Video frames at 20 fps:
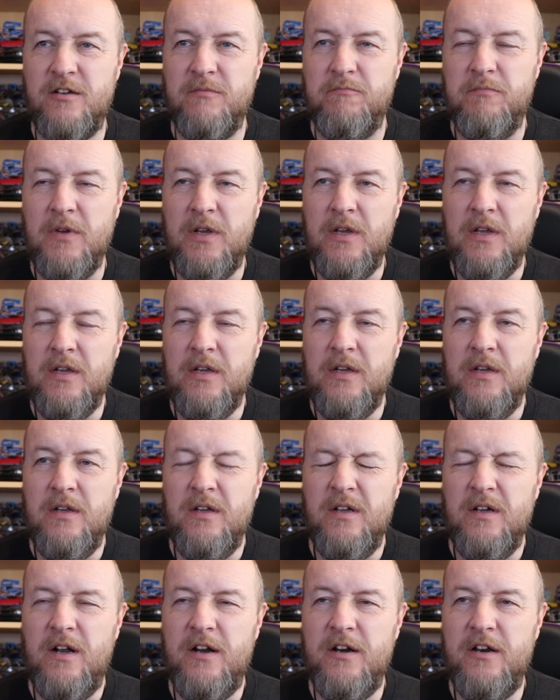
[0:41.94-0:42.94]
I
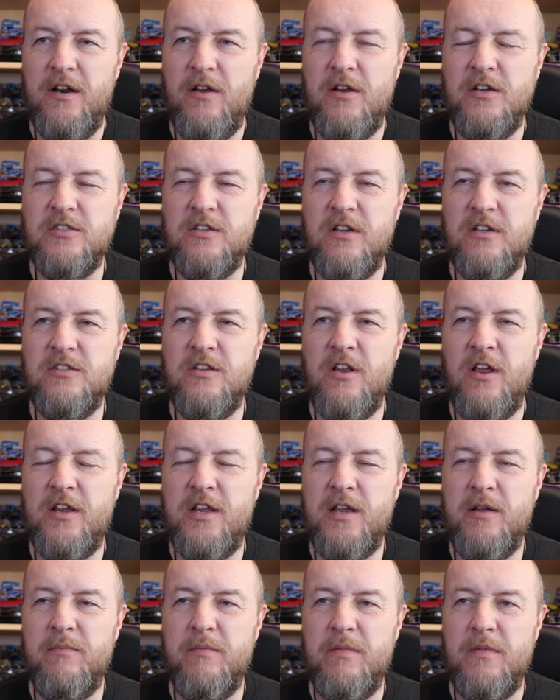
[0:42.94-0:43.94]
don't know, it's like
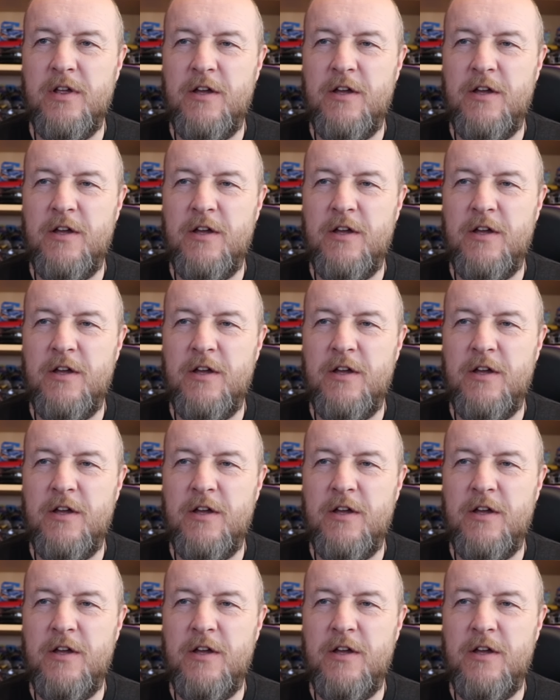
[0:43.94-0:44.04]
a